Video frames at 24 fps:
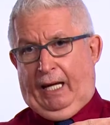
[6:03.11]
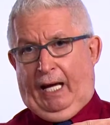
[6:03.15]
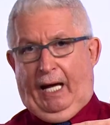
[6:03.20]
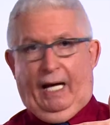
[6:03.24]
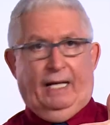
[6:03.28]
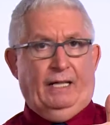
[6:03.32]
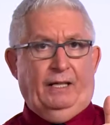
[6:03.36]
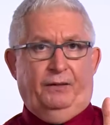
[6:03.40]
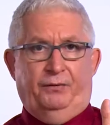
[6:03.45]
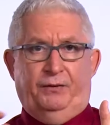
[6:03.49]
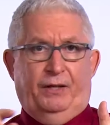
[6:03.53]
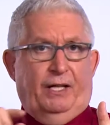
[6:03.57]

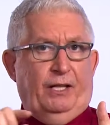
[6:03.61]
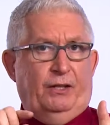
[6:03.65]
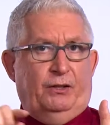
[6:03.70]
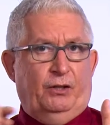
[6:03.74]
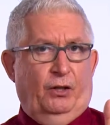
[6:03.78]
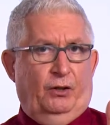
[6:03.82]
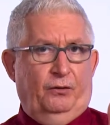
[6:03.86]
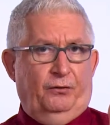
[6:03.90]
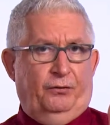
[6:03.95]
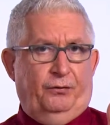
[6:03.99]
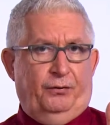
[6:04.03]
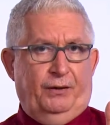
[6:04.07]
And if they
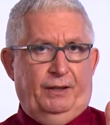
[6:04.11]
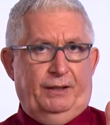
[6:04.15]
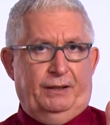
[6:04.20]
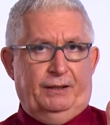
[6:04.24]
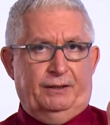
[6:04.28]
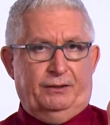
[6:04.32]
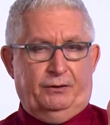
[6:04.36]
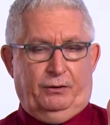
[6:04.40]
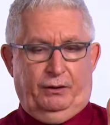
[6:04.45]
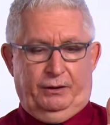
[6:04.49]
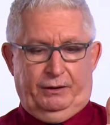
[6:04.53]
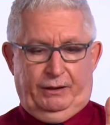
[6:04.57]
don't fit
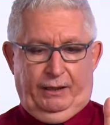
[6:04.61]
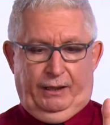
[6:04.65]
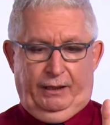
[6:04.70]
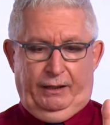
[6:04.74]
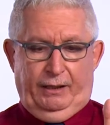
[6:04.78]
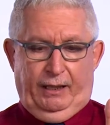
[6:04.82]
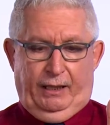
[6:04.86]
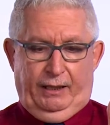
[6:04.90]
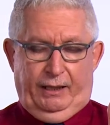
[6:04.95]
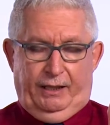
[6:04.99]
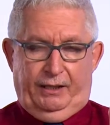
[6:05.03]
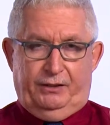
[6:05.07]
this
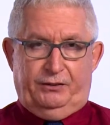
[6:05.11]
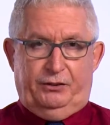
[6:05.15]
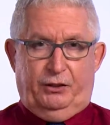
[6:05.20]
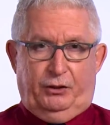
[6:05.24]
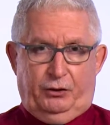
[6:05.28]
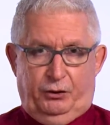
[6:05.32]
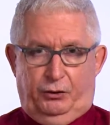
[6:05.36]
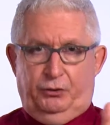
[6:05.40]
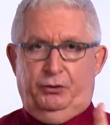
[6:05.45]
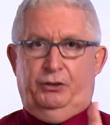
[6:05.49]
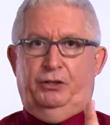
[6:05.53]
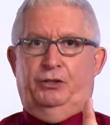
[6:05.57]
criteria,
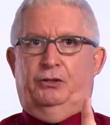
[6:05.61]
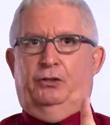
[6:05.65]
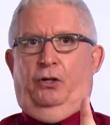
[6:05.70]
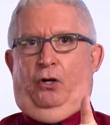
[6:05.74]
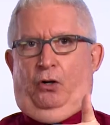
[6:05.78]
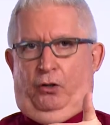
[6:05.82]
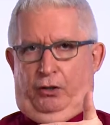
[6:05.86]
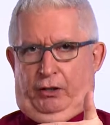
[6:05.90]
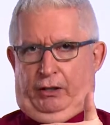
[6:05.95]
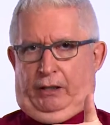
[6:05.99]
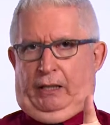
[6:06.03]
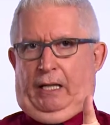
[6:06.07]
execute these
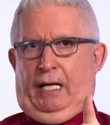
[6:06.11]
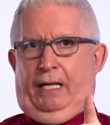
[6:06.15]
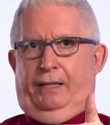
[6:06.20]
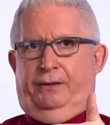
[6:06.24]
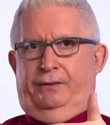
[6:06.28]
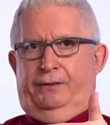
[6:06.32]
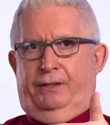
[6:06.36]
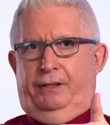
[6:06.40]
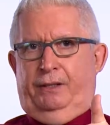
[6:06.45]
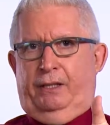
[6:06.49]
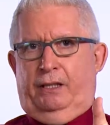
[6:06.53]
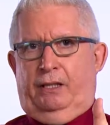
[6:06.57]
other
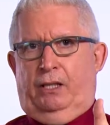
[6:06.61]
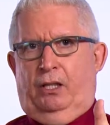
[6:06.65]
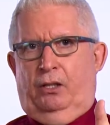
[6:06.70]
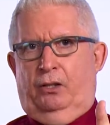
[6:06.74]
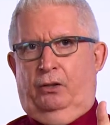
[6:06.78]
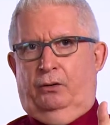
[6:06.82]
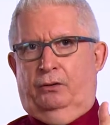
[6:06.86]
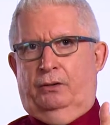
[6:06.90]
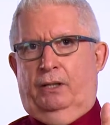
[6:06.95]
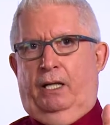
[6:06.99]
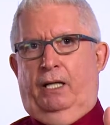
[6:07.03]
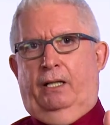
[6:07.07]
lines in the
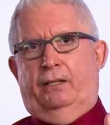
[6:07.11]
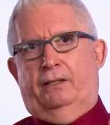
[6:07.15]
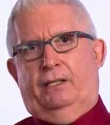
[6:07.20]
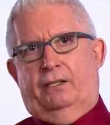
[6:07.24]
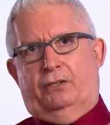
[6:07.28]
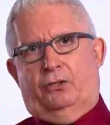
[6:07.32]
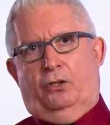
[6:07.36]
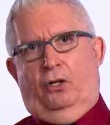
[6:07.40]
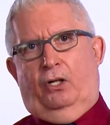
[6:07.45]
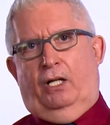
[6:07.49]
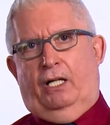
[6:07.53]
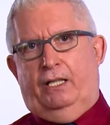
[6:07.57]
code.
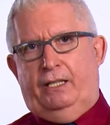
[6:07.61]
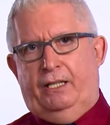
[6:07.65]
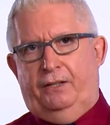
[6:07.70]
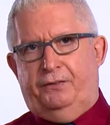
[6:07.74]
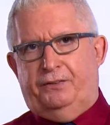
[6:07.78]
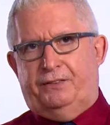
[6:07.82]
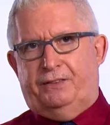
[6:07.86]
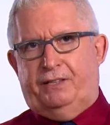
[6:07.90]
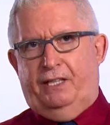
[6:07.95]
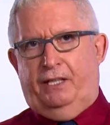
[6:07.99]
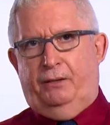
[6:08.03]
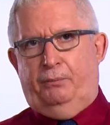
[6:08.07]
That's called an if
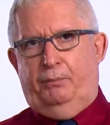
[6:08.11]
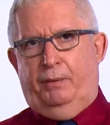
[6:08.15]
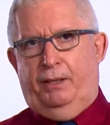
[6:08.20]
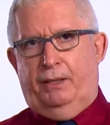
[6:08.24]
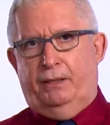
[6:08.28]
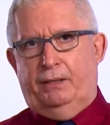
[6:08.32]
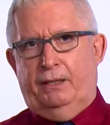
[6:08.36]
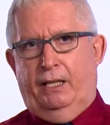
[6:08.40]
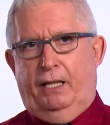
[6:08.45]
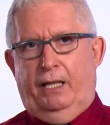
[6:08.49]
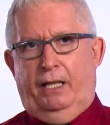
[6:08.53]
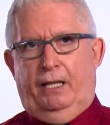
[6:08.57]

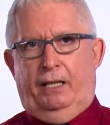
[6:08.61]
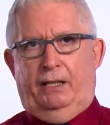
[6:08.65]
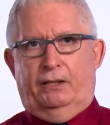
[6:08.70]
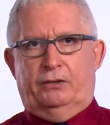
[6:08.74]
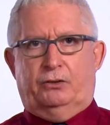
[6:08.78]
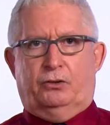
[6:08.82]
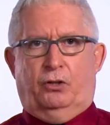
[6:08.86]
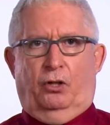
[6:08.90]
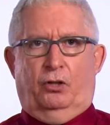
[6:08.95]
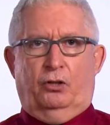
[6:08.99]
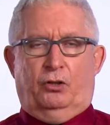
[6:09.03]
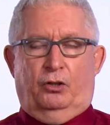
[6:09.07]
statement.
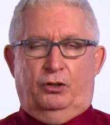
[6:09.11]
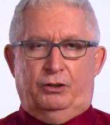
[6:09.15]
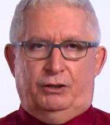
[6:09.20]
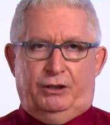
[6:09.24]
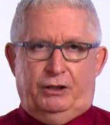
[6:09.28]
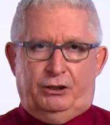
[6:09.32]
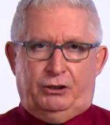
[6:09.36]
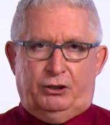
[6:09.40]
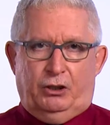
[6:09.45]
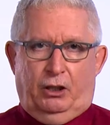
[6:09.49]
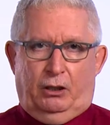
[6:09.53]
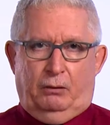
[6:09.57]
It's called
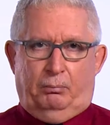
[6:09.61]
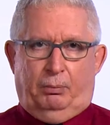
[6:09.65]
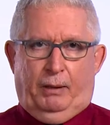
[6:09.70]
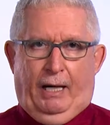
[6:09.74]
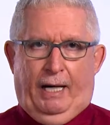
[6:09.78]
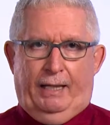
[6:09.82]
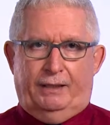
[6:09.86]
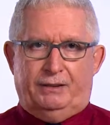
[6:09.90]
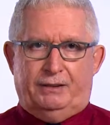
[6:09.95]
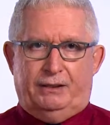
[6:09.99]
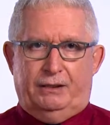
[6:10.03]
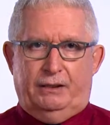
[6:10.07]
conditional
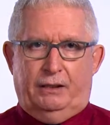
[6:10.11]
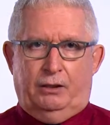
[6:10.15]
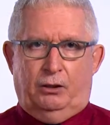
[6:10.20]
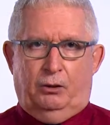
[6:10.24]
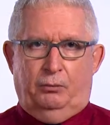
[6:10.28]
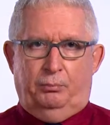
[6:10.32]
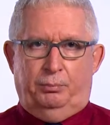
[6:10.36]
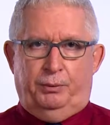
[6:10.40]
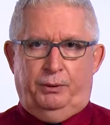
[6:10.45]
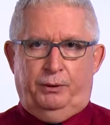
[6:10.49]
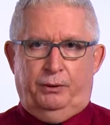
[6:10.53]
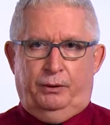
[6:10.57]
branching in
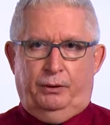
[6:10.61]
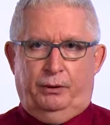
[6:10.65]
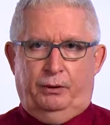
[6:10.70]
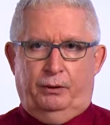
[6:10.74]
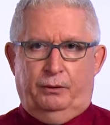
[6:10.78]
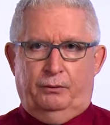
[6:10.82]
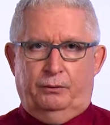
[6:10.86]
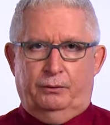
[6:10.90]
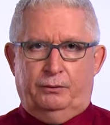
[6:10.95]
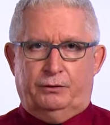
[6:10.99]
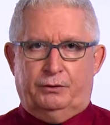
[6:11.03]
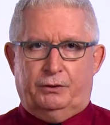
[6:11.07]

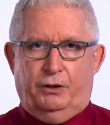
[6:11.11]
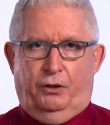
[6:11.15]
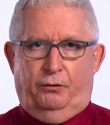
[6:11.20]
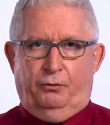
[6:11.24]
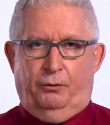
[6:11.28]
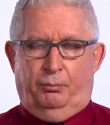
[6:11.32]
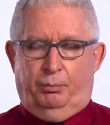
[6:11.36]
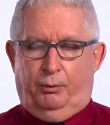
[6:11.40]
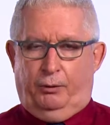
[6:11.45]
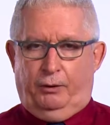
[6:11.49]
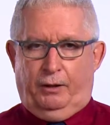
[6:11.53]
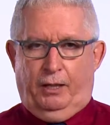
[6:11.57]
computer
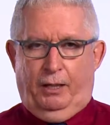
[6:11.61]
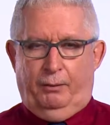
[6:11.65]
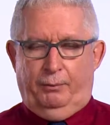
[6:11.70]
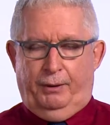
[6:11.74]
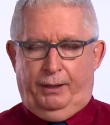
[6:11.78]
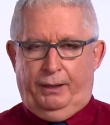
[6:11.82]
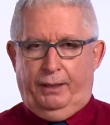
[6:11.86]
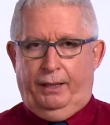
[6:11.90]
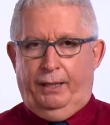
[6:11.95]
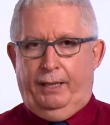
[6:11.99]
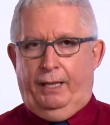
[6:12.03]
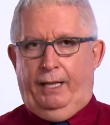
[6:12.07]
software
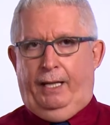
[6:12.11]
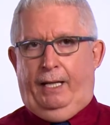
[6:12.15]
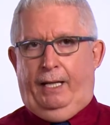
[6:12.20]
programming.